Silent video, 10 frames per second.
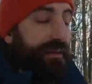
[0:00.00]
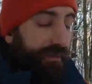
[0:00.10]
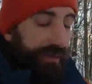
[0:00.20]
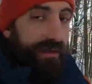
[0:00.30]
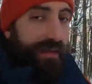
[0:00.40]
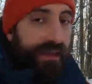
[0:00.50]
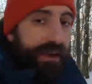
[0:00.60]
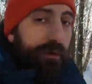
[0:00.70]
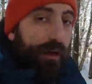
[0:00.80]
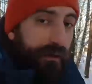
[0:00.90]
the first day
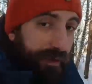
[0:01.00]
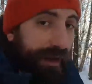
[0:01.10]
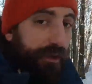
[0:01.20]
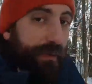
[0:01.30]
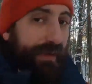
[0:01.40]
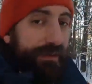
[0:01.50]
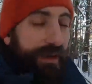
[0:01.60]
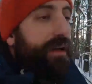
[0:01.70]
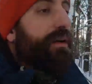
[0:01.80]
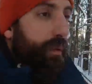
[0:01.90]
that I'm going to run out of
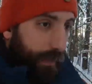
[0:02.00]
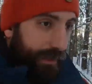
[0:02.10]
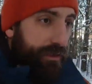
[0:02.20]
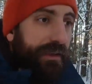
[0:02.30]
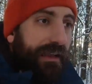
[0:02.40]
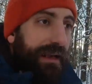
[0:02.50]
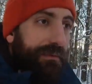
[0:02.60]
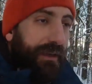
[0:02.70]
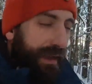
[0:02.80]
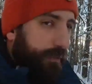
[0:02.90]
battery while using the
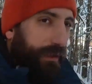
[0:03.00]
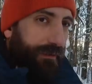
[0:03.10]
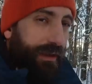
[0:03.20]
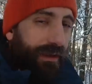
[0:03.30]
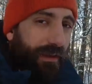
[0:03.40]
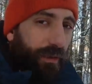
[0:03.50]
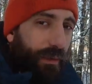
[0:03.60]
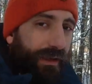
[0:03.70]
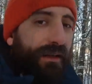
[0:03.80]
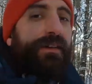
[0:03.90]
camera and I would have needed another
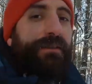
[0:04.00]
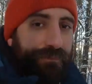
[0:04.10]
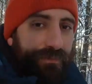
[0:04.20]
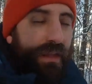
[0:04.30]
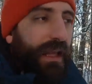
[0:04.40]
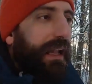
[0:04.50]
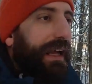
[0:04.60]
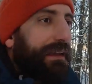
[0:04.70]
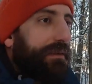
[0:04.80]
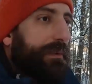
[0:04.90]
one, I'll
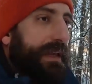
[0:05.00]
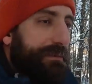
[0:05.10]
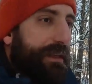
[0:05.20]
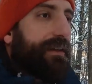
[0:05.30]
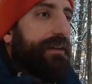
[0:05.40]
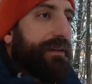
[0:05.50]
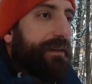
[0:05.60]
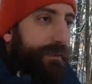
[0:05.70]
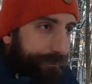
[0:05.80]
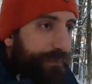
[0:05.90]
get a replacement.
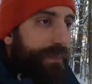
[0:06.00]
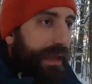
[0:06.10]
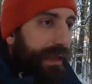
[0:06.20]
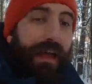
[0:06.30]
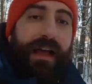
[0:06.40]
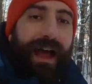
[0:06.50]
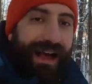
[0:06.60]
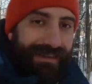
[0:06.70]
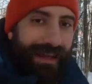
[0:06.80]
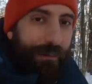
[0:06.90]

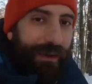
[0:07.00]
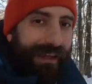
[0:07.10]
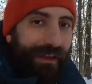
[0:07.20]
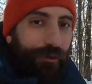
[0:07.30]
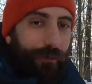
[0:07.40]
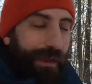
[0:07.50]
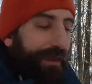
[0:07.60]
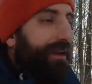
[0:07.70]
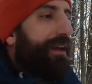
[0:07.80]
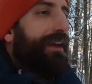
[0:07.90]
Hasn't happened yet for me.
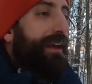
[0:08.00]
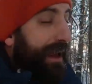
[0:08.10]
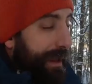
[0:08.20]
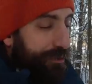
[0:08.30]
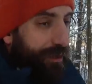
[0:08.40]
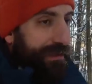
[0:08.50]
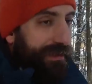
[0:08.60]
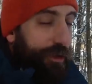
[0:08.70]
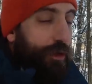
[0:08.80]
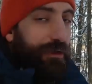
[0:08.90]
I'm sure it's
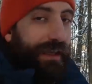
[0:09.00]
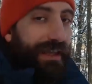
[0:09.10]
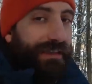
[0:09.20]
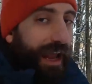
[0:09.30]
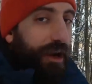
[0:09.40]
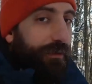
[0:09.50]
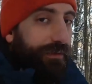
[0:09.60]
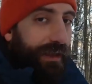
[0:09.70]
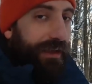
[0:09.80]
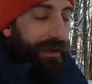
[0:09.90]
a use case kind of
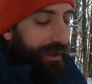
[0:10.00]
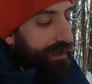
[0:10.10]
thing,